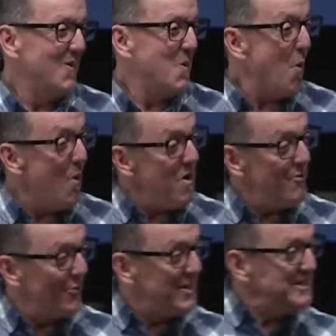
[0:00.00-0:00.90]
Or,
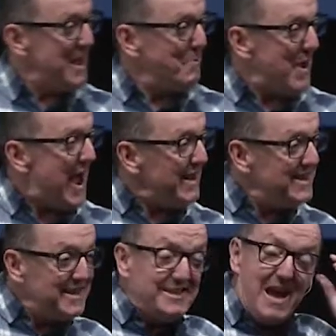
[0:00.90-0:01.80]
for example, how did
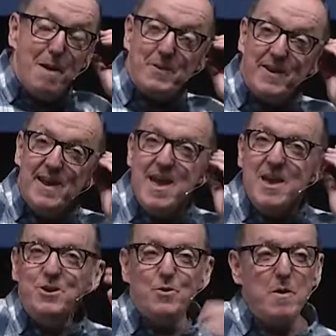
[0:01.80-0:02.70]
this happen?
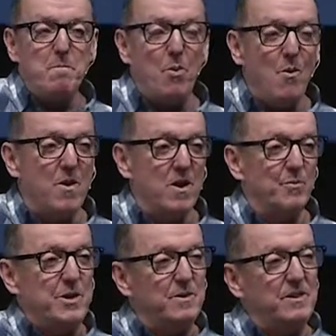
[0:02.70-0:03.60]
You are born
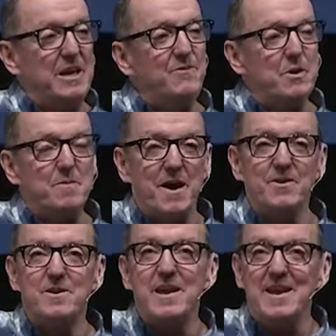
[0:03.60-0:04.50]
when you leave your
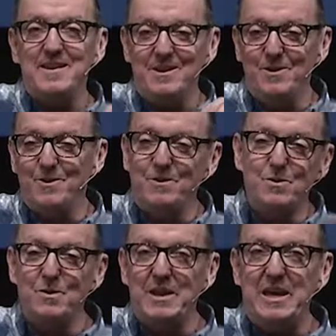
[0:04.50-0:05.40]
mother and
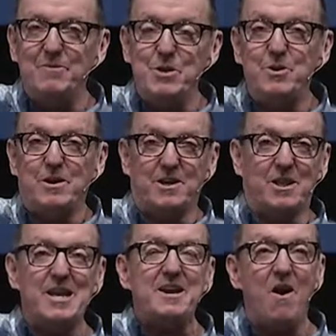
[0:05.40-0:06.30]
you leave and you
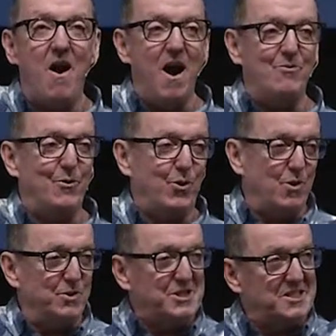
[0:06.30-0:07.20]
click off of
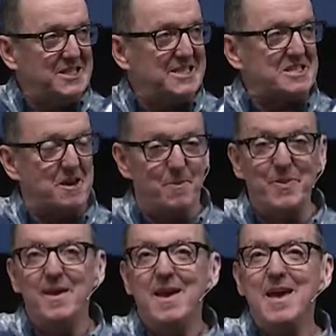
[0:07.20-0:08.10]
her system.
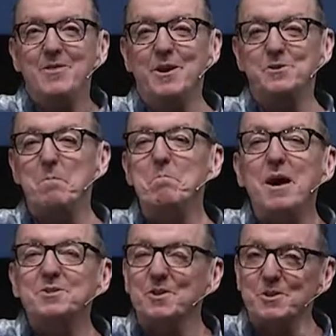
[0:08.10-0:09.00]
There's a
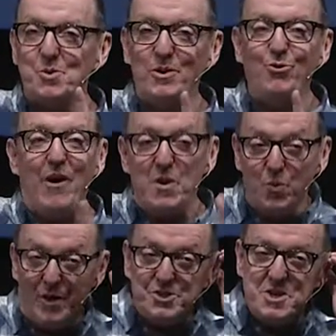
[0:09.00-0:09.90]
muscle that's only fired
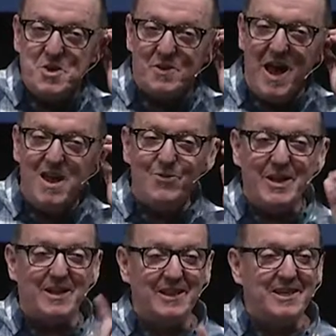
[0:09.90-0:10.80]
once in your life
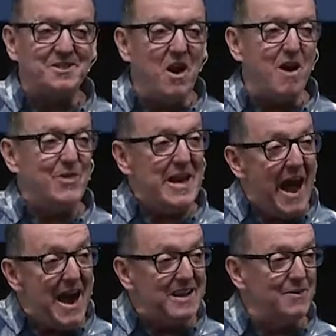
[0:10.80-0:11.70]
that clicks off, that
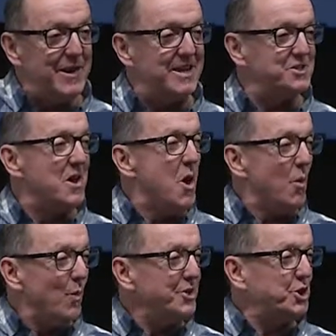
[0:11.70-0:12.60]
activates
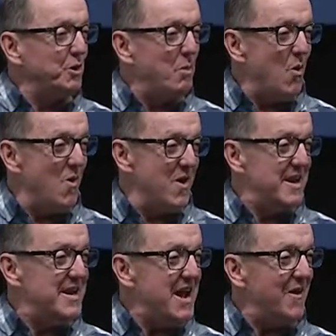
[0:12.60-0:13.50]
once you're born
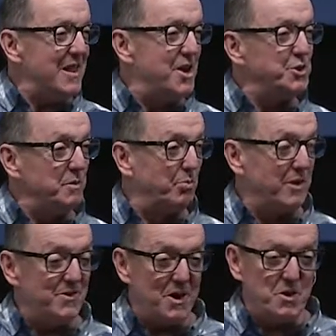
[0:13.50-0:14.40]
and now allows you to
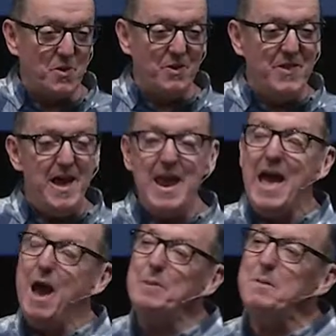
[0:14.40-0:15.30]
breathe on your own and that.
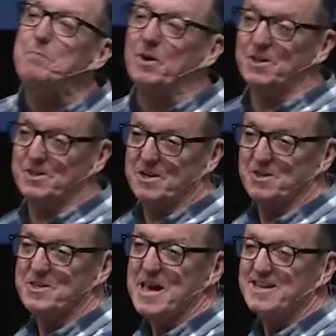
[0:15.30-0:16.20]
How many billions of years
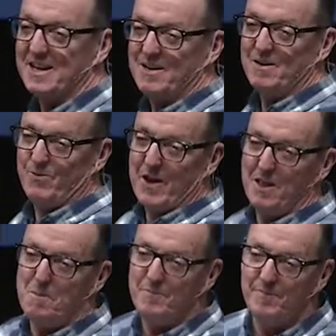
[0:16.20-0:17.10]
did that take to develop?